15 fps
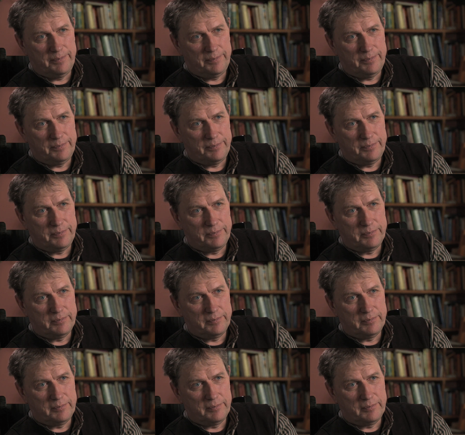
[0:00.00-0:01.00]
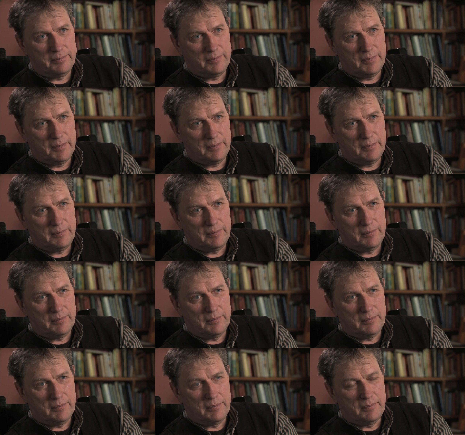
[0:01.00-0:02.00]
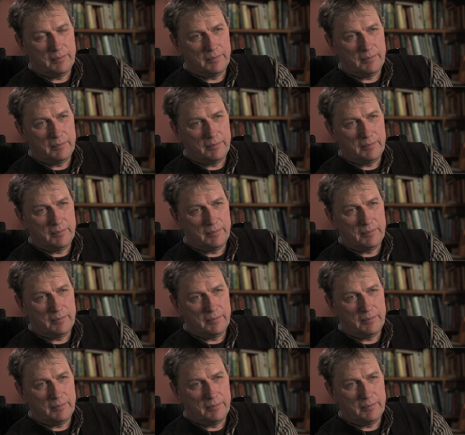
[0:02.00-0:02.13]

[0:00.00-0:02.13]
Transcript: (silence)